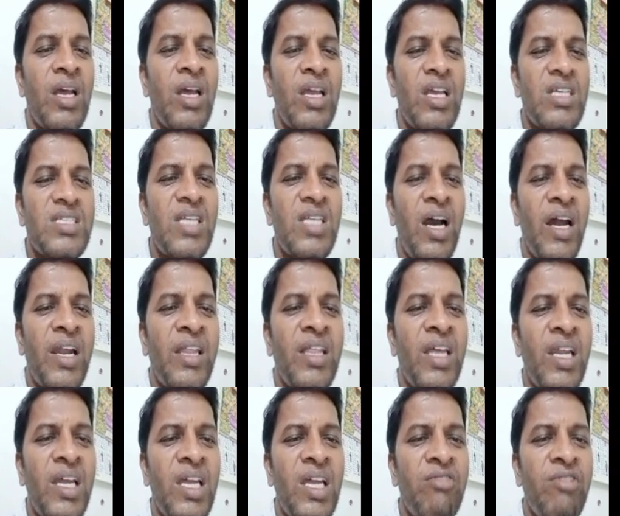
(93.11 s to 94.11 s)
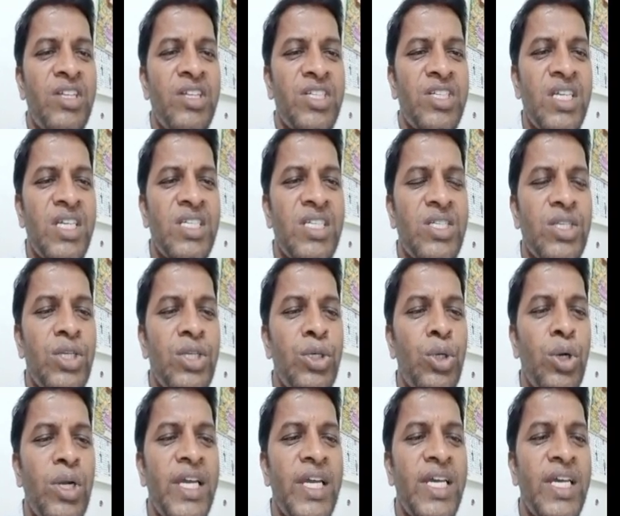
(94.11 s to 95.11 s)
yes the another invention is
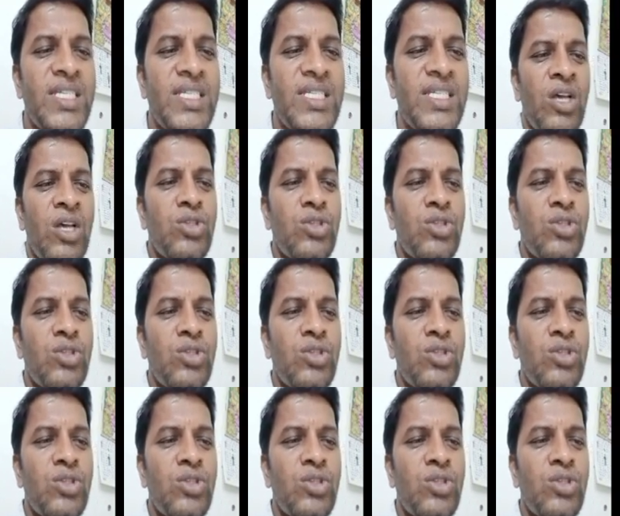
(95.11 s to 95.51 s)
nucleus